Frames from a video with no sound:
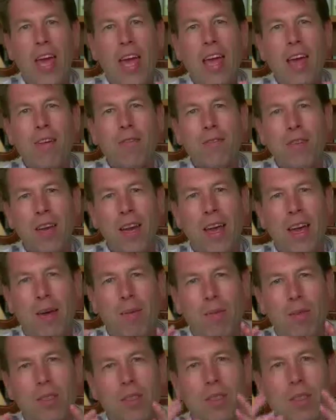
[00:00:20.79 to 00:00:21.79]
They have
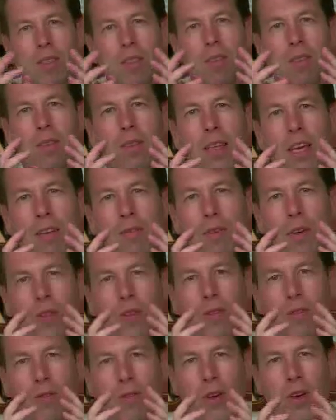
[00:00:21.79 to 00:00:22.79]
claimed that
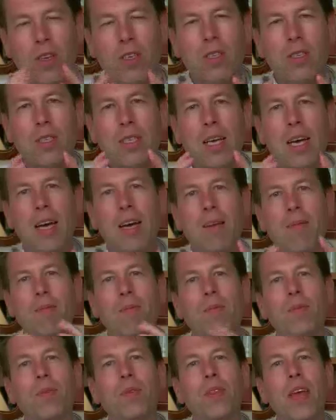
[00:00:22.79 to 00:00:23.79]
for the first
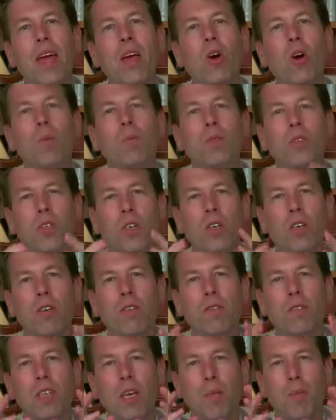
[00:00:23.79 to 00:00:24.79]
time they
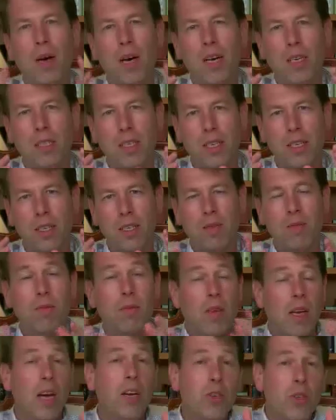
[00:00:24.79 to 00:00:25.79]
observed a particle,
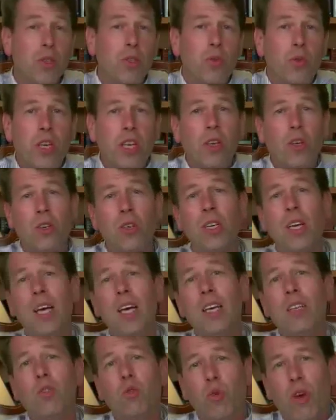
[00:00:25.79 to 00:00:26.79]
a neutrino,
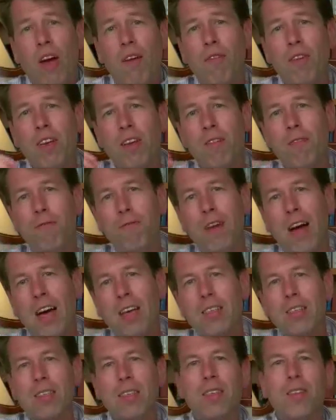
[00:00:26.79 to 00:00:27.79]
traveling
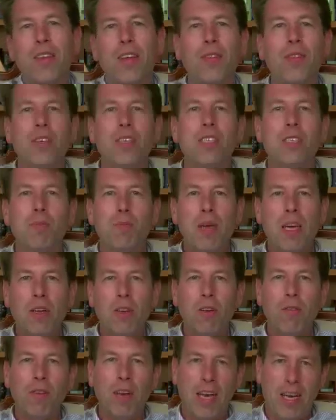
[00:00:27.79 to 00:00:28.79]
faster than the
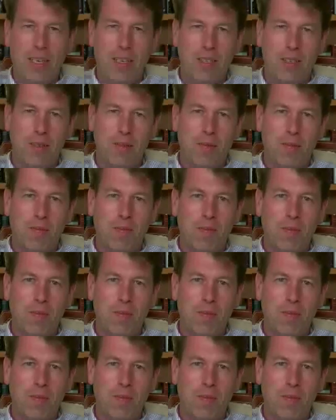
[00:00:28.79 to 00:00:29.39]
speed of light.